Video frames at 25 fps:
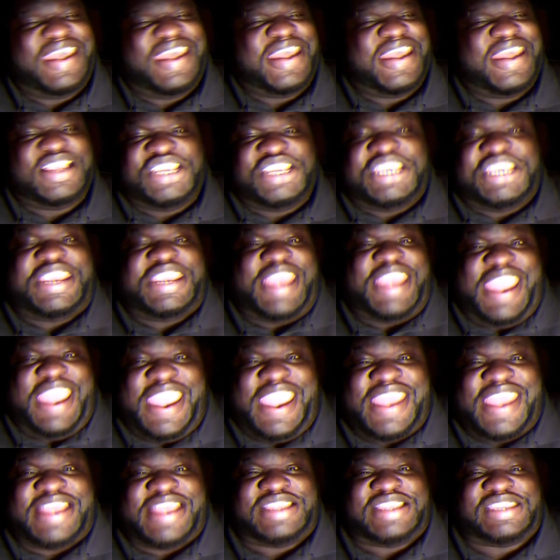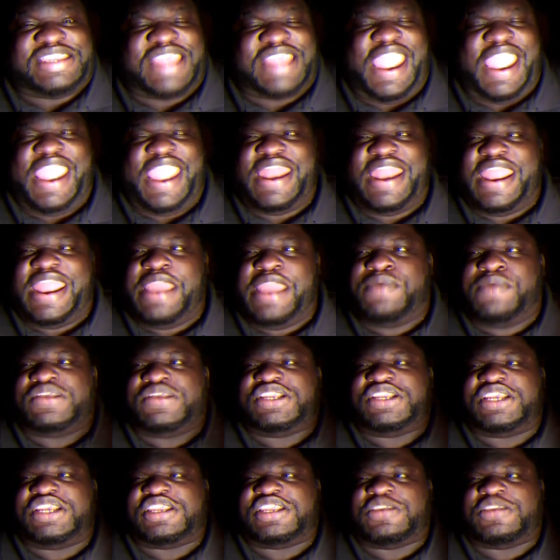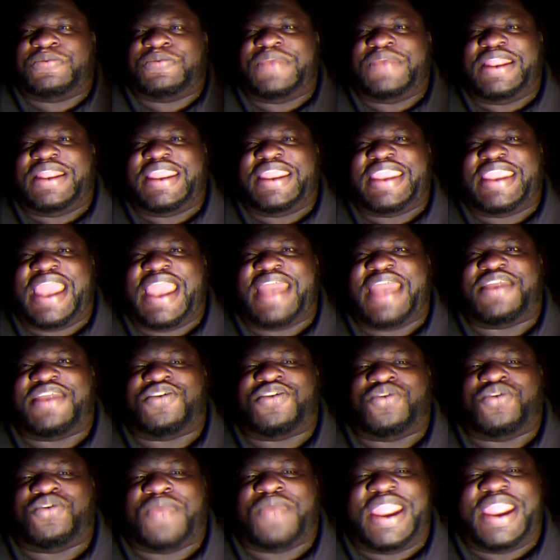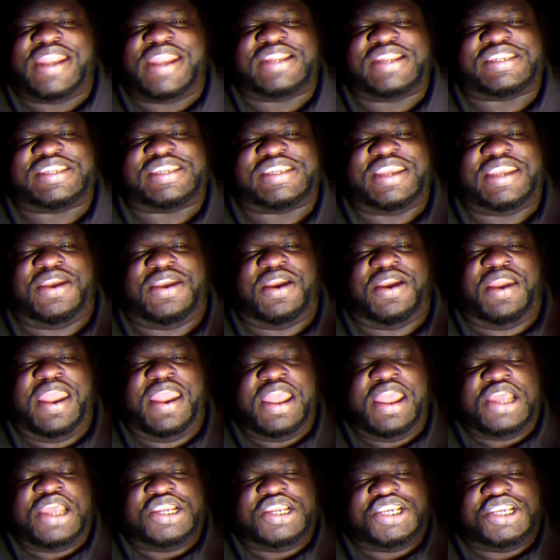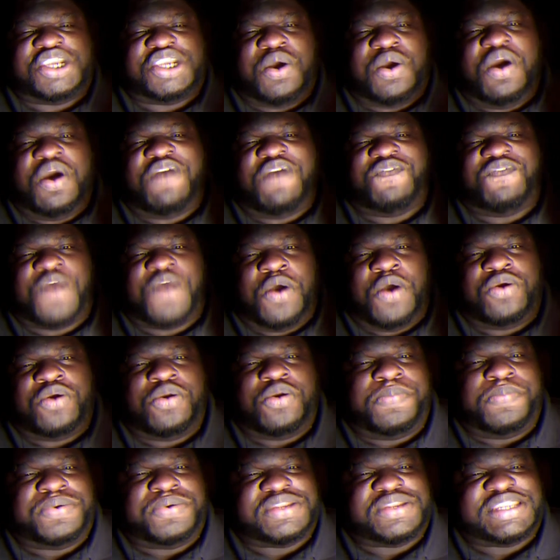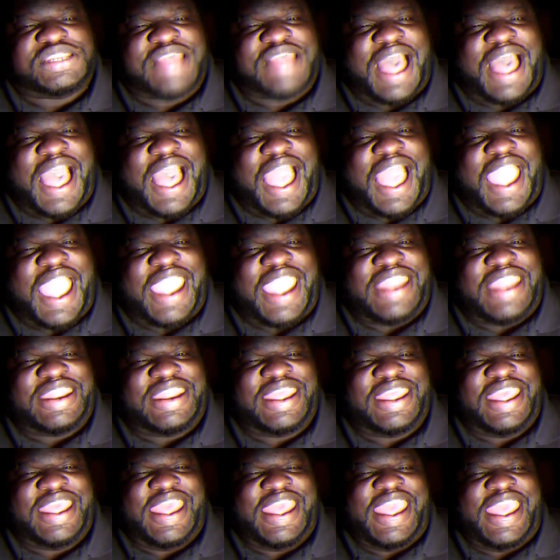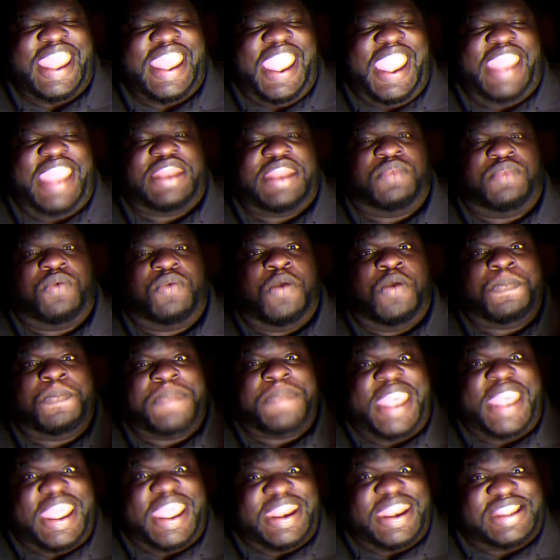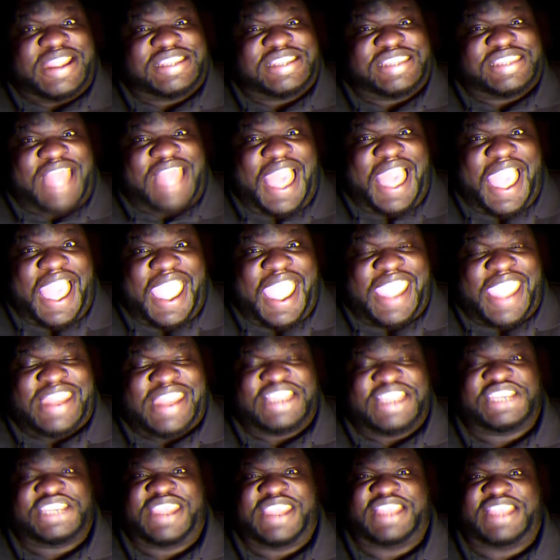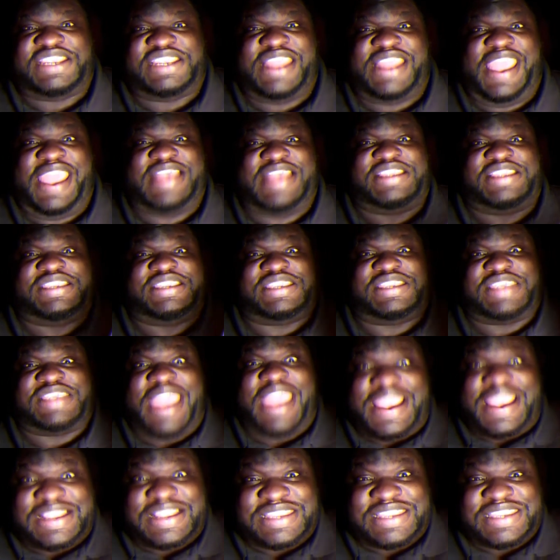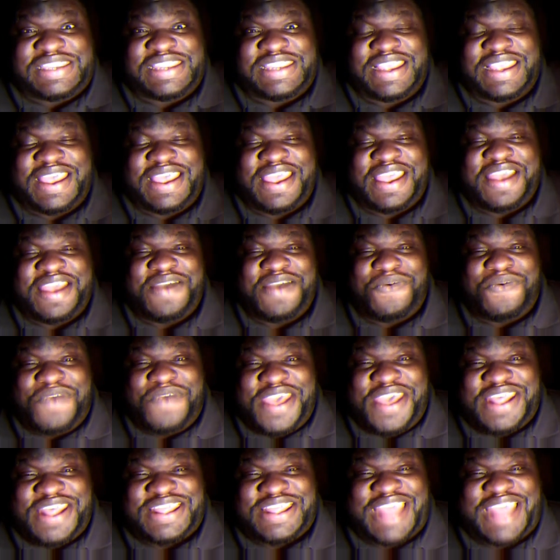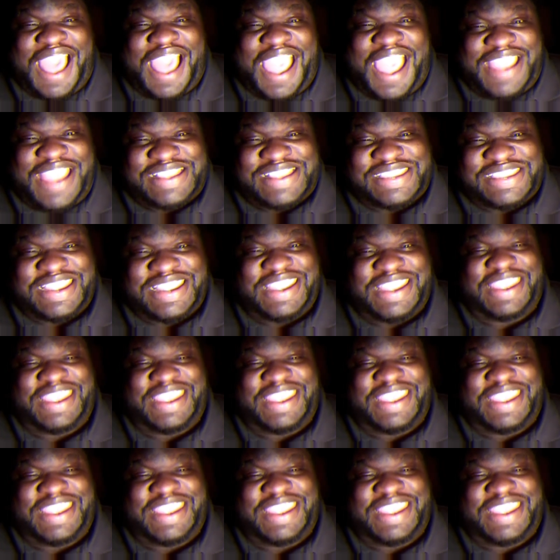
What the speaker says: she is. And it was just really kind of great to see her show her vulnerable side and the romantic side. She actually has sex with Isaac